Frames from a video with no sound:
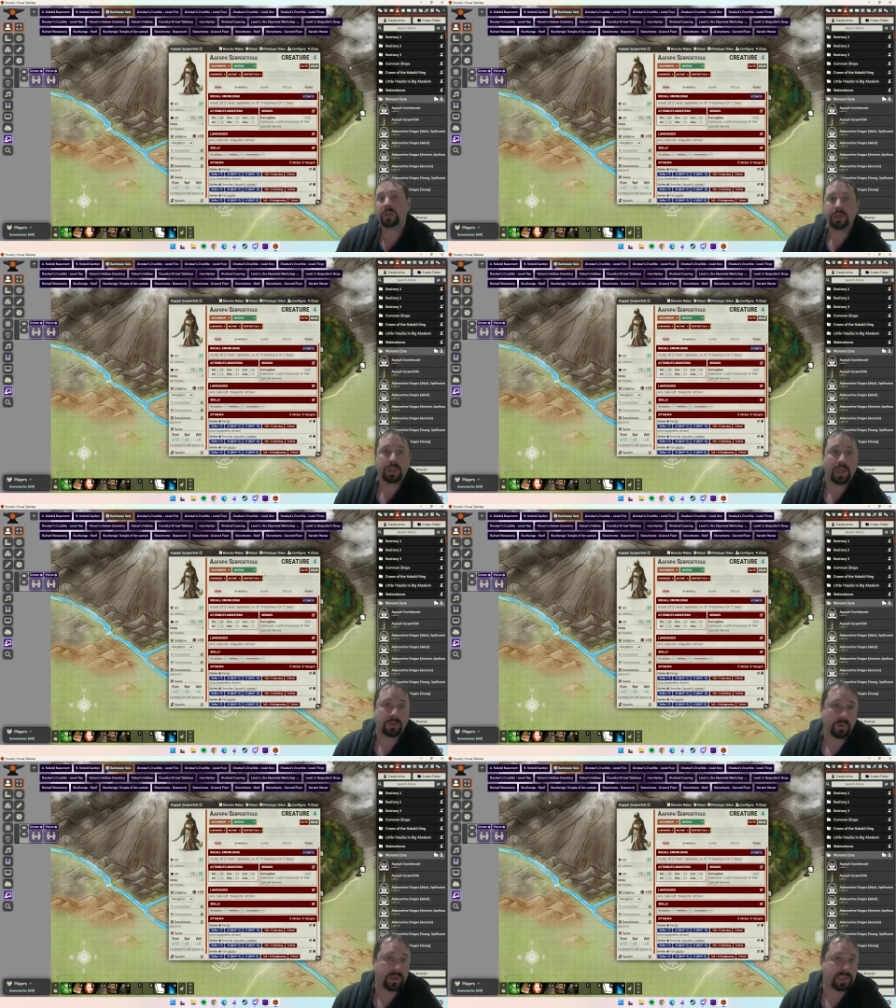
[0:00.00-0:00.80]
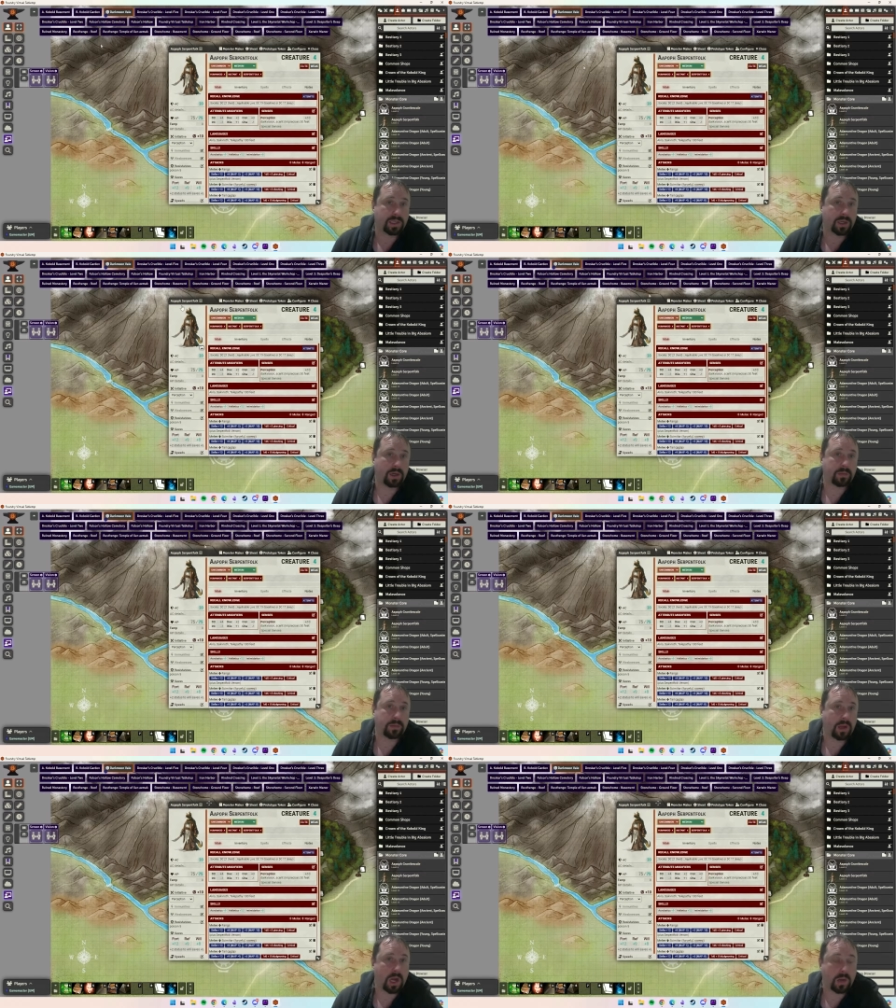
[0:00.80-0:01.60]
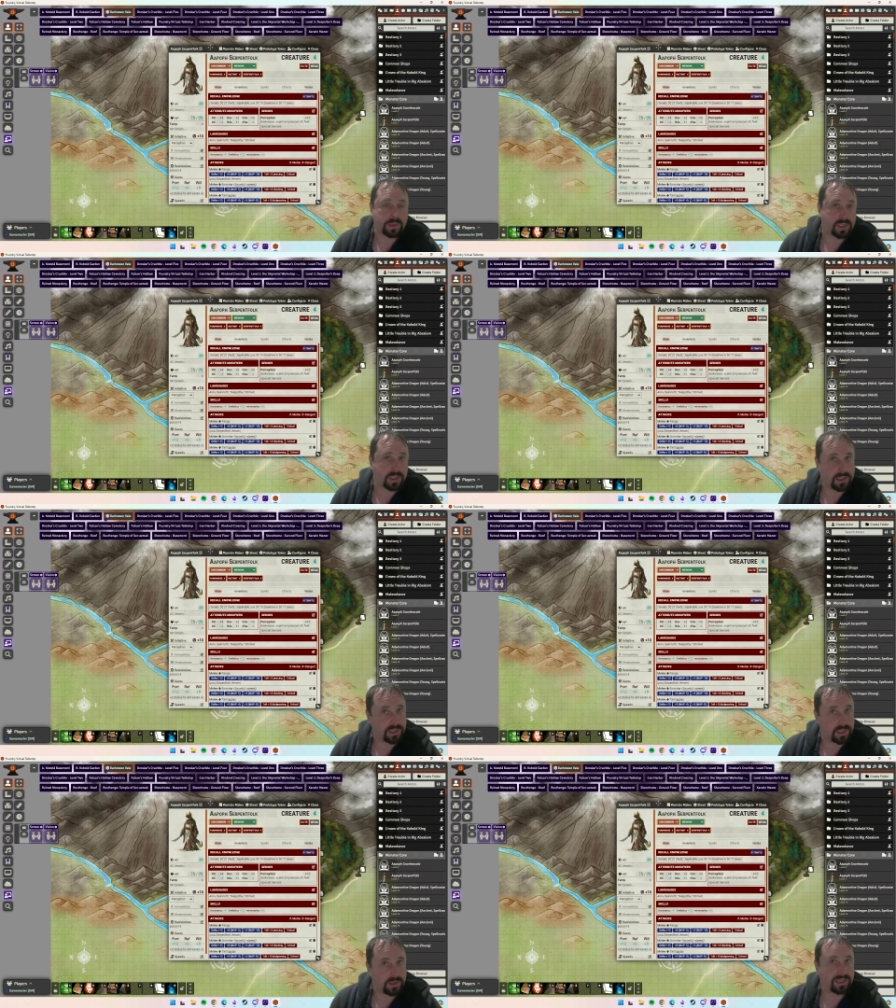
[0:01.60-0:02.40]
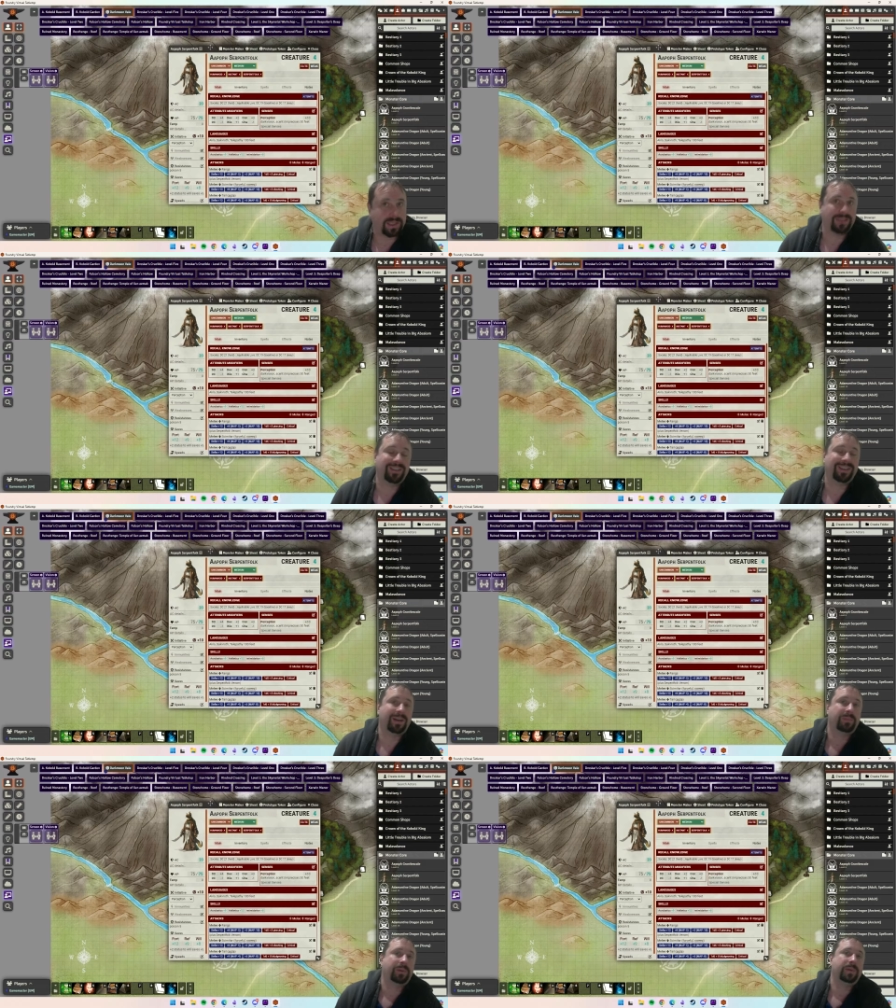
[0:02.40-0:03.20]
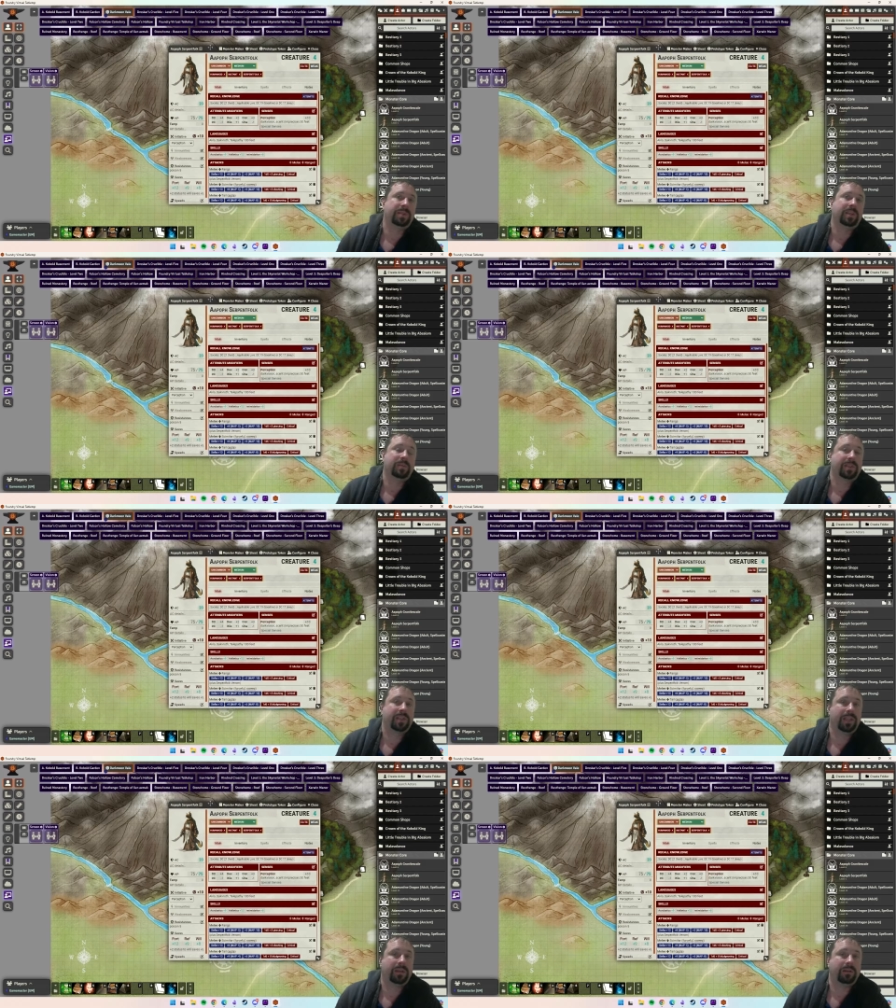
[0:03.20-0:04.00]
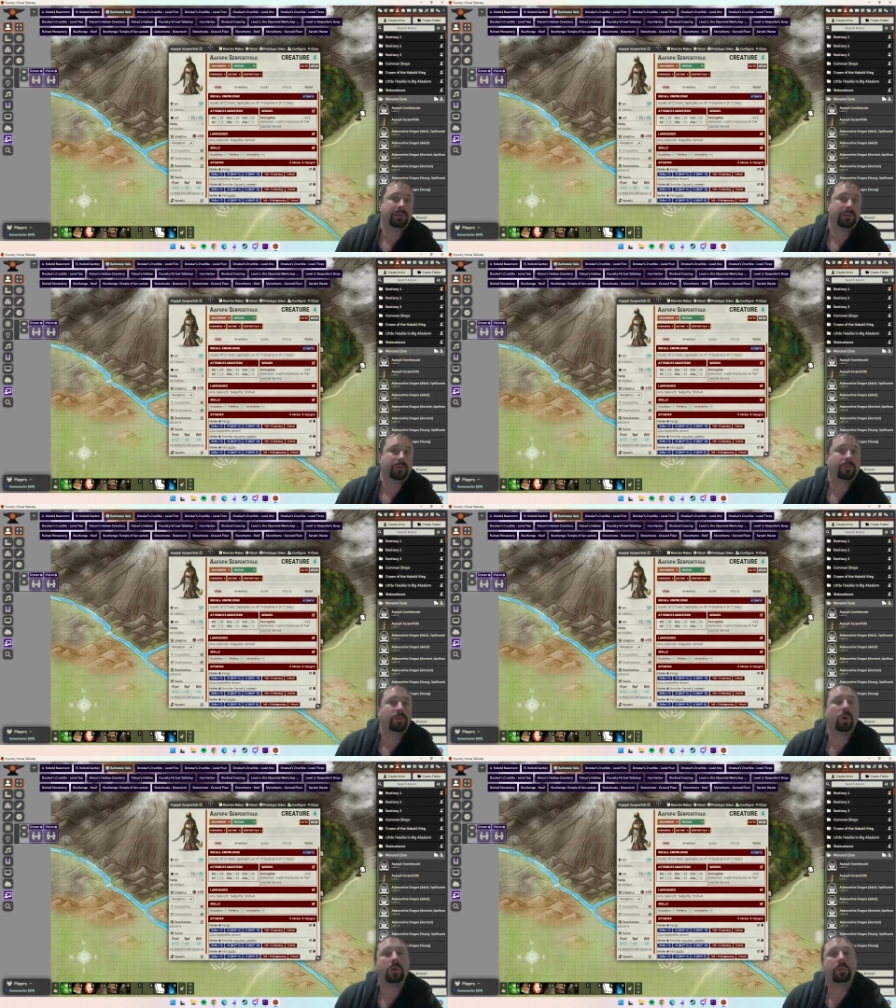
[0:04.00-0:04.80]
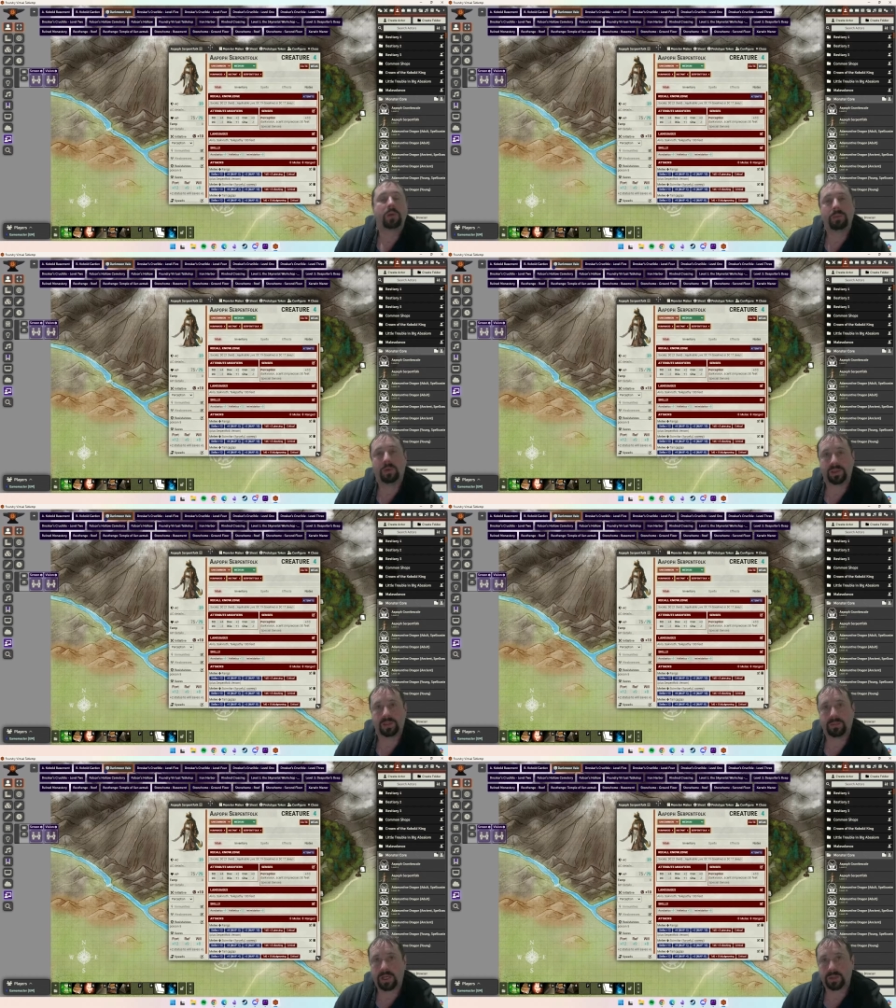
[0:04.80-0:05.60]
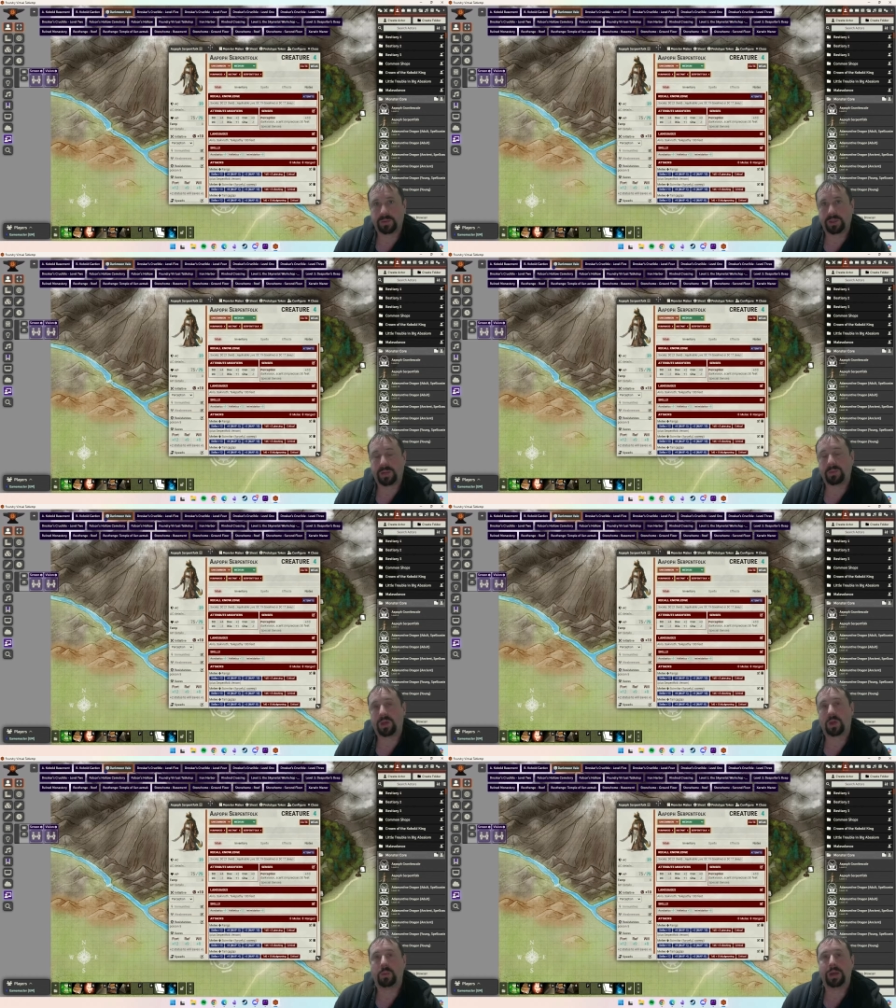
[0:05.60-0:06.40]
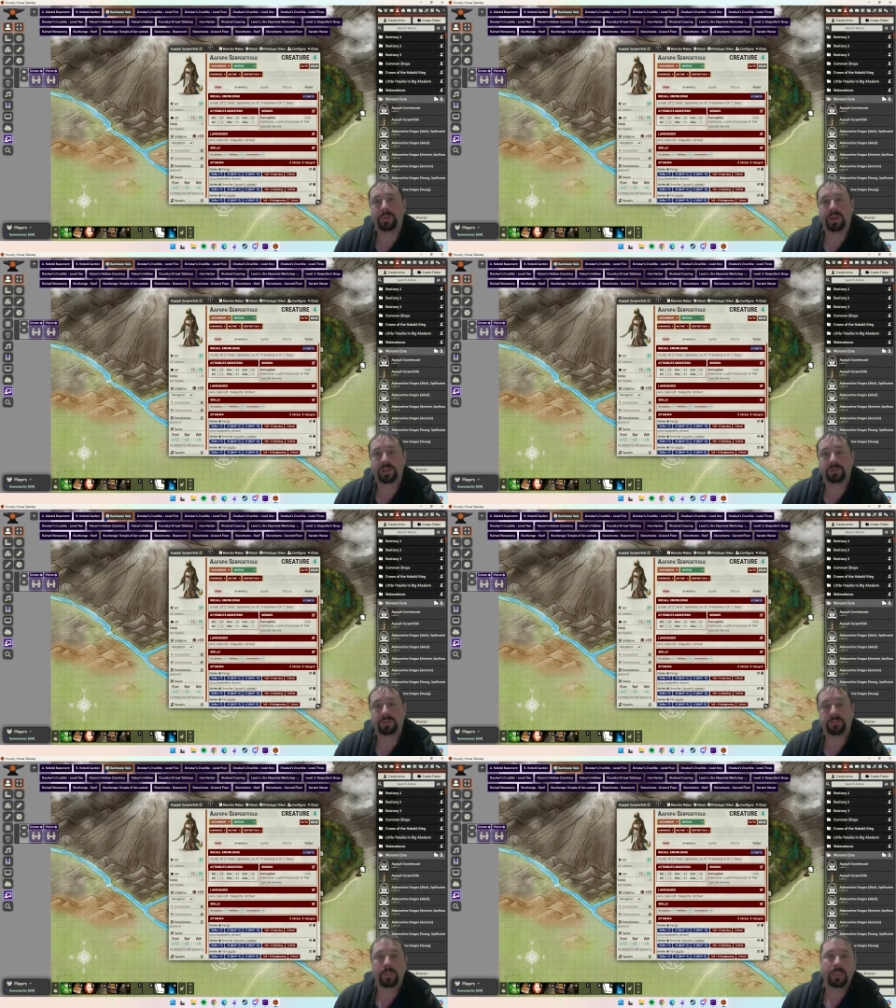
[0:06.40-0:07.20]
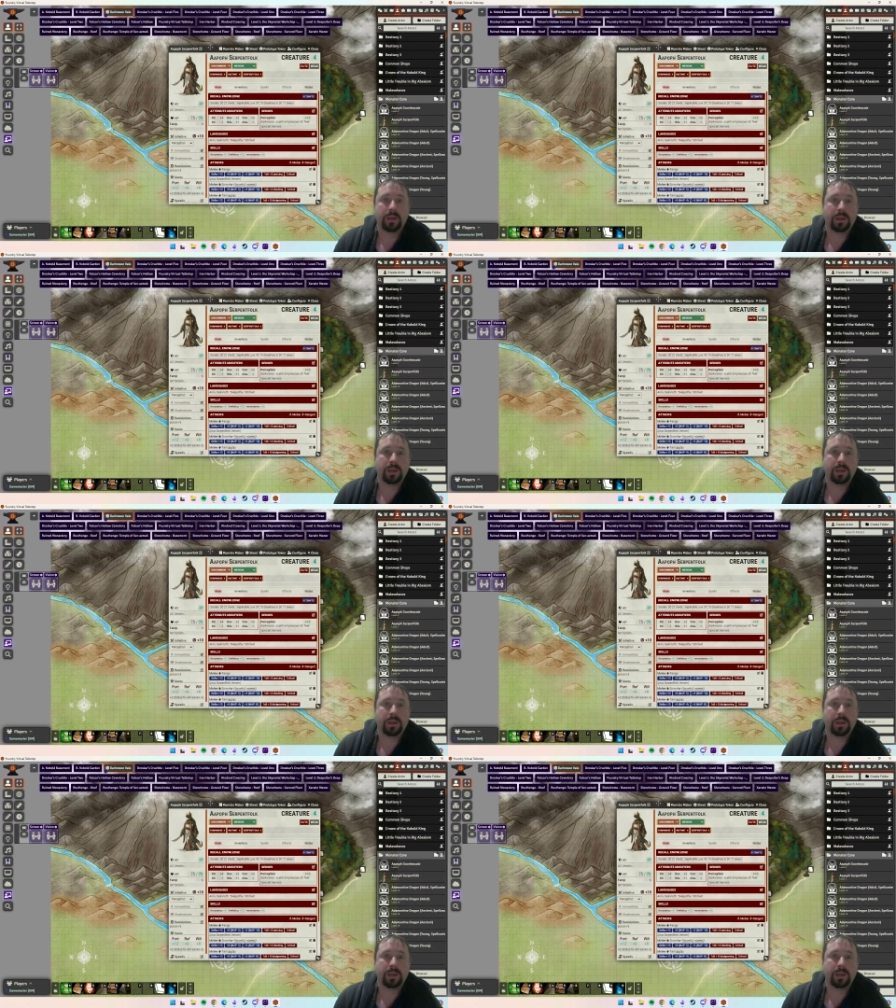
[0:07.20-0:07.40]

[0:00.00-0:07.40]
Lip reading: A couple of weeks ago, I was considering giving up using Obsidian for my monster management and my combat management.